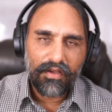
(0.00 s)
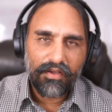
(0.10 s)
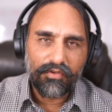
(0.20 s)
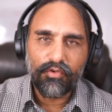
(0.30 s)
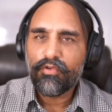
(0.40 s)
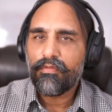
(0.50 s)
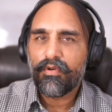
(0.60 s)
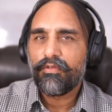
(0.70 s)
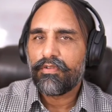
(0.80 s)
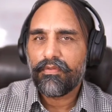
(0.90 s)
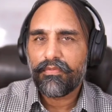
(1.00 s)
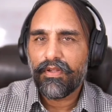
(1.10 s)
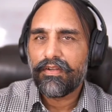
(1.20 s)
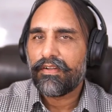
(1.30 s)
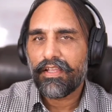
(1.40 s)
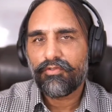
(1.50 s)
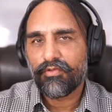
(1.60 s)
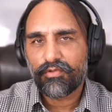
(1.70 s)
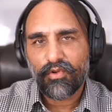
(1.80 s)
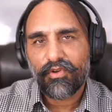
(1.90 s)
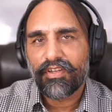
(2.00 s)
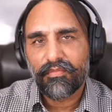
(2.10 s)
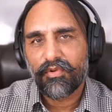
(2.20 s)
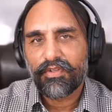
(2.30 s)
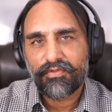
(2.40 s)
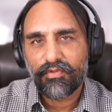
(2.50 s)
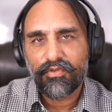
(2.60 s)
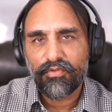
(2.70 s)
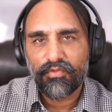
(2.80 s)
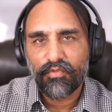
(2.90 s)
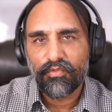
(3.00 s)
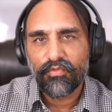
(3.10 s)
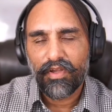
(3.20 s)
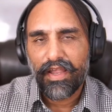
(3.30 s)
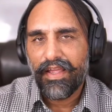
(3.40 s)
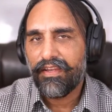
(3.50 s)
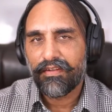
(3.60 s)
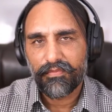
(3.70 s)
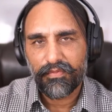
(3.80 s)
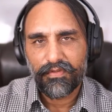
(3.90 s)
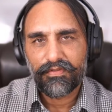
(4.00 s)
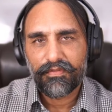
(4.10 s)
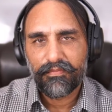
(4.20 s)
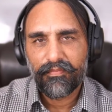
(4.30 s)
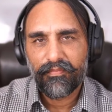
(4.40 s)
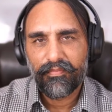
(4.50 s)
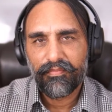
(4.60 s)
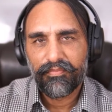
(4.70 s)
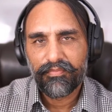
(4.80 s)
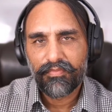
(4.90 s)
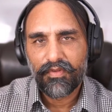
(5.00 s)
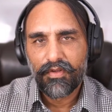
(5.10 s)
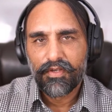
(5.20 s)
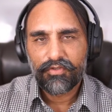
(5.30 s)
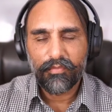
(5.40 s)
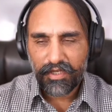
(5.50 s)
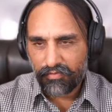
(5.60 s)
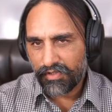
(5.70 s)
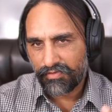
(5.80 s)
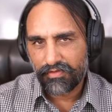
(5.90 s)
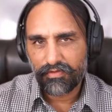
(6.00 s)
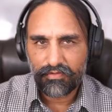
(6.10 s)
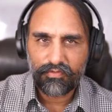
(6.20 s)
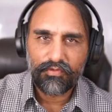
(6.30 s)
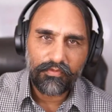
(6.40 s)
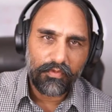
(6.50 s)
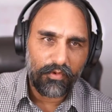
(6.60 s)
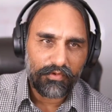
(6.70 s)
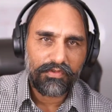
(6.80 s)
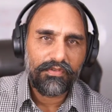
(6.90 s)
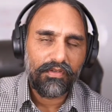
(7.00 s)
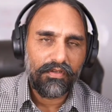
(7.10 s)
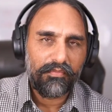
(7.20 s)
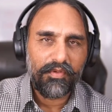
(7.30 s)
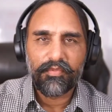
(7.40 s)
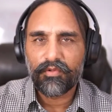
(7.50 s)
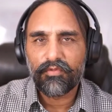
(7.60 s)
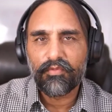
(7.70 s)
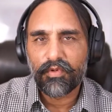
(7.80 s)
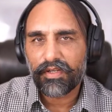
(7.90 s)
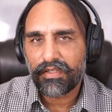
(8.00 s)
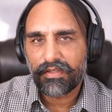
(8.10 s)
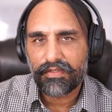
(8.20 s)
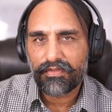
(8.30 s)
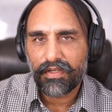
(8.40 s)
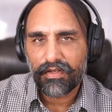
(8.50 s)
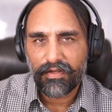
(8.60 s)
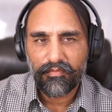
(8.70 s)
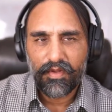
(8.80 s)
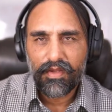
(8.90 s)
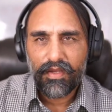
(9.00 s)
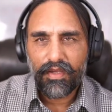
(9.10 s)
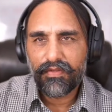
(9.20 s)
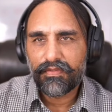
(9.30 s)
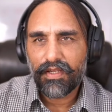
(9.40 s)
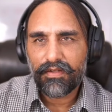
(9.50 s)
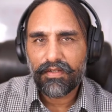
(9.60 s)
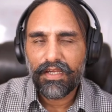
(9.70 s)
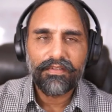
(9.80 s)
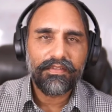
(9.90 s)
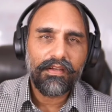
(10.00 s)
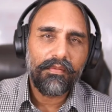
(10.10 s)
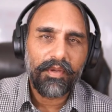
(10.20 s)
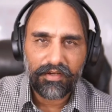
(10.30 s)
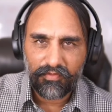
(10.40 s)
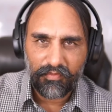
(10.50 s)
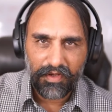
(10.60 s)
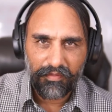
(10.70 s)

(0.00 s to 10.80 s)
no amount of intellectual talking about is going to do any difference. So my question to you folks, people who work in this area, is there a better way